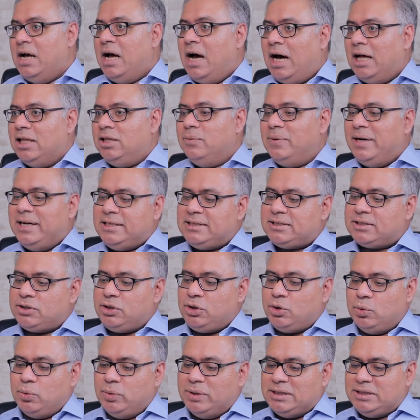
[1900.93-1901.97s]
Otherwise,
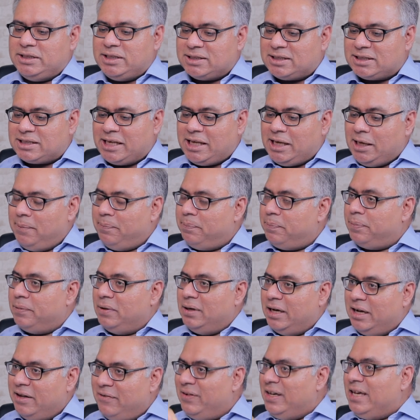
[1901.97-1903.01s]
you will just keep
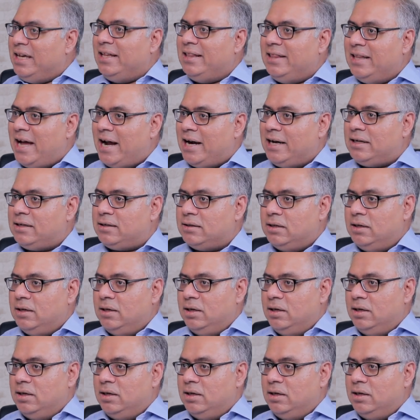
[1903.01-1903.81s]
living in that